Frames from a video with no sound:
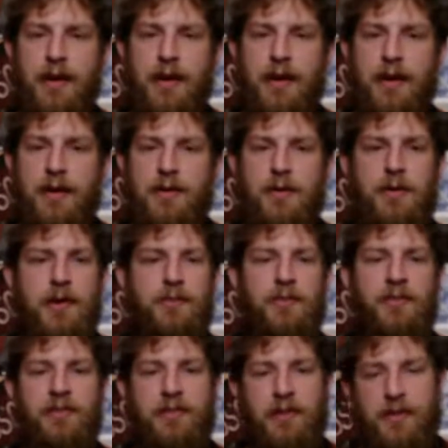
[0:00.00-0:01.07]
I don't ever
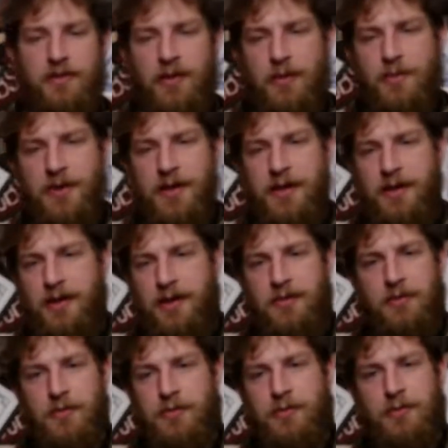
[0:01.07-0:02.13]
suggest anybody getting
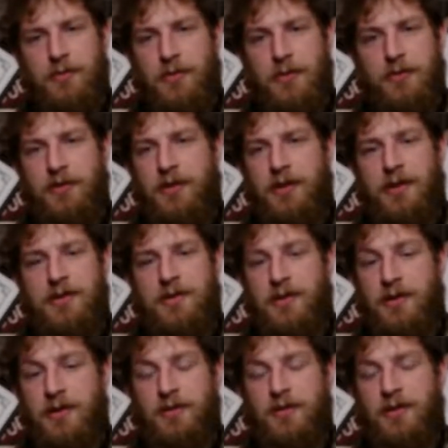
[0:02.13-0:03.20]
into a physical altercation
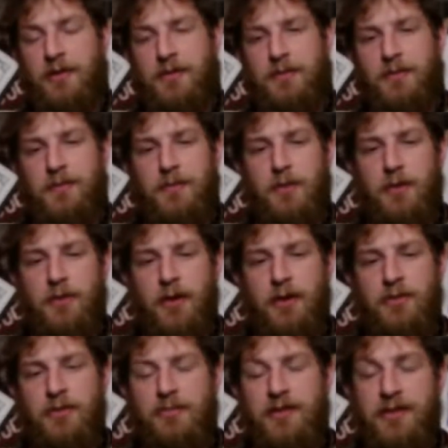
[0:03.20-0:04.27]
unless you're like fooling around
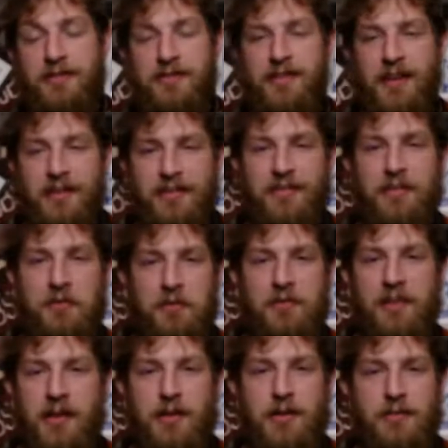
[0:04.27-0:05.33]
with the buds, and then it's an
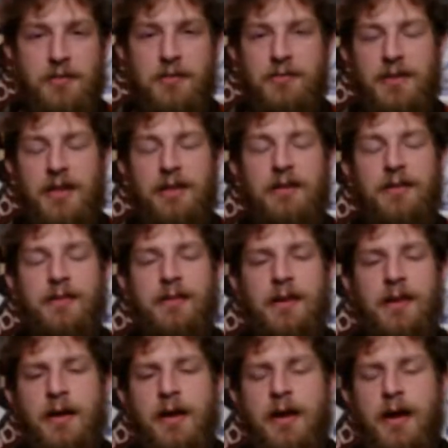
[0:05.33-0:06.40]
understandable level of violence.
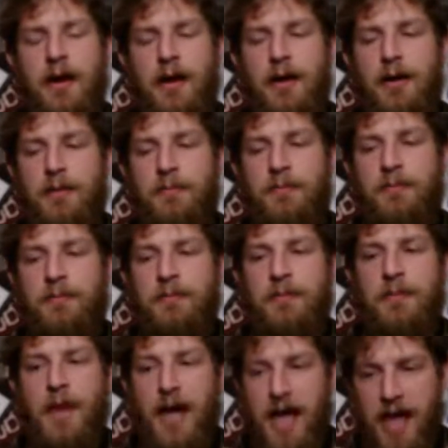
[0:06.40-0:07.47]

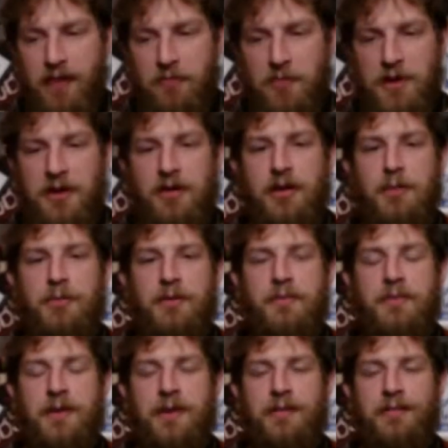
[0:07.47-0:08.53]
I have been in a couple of
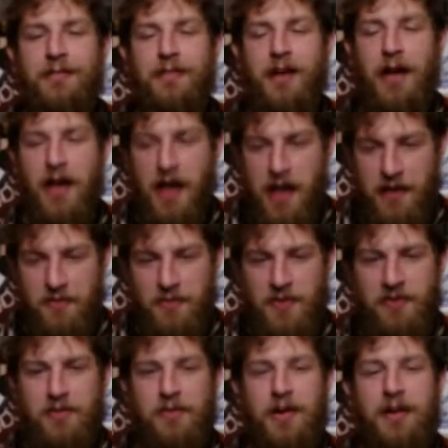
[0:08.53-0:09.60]
fights. I have
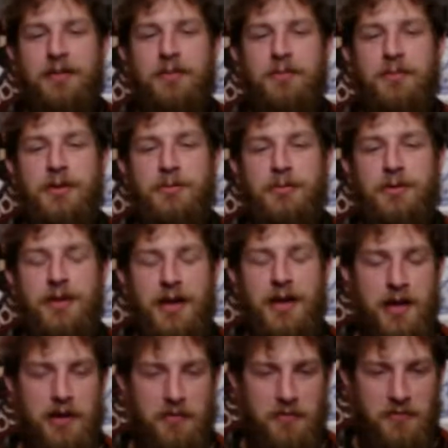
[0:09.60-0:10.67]
misdirected people.
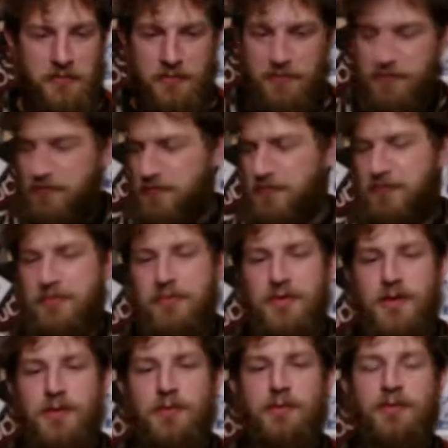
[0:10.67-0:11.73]
I have
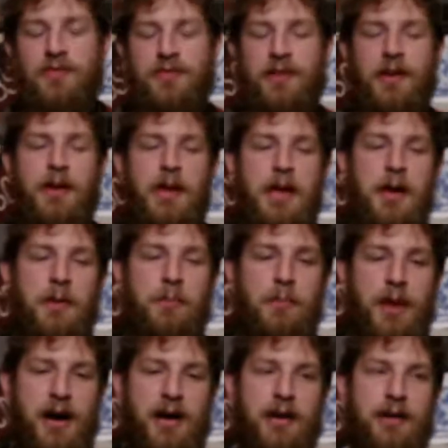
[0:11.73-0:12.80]
used
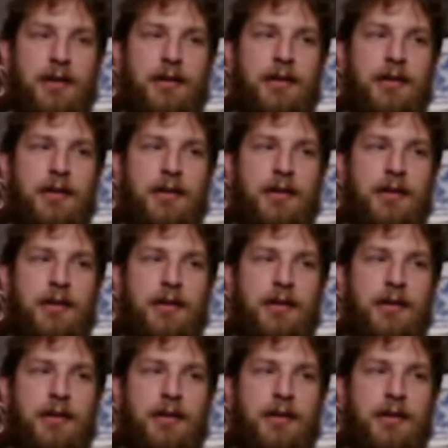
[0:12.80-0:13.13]
my